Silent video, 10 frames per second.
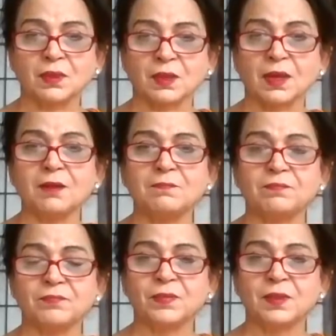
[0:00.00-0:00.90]
Okay?
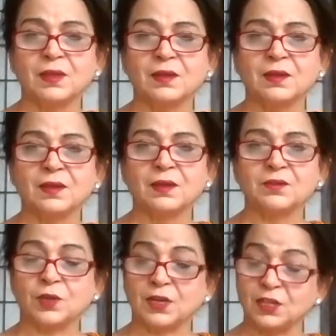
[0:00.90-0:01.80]

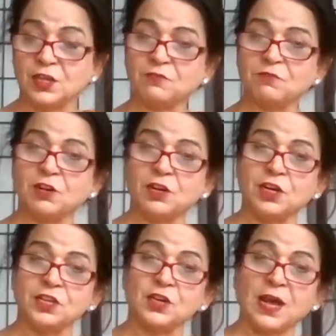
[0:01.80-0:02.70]
So either our
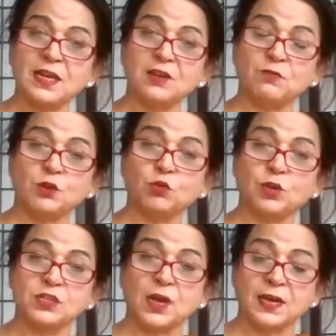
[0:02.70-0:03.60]
desire, we do
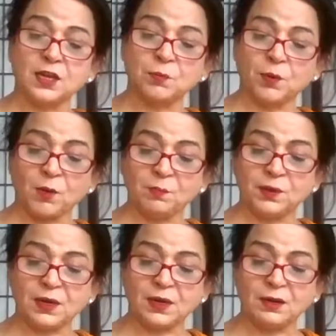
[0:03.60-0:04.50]
desire
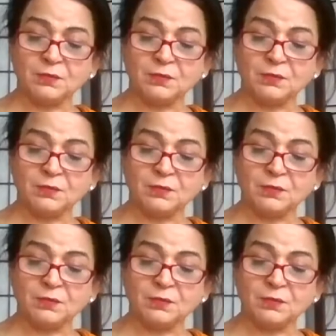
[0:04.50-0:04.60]
prompted,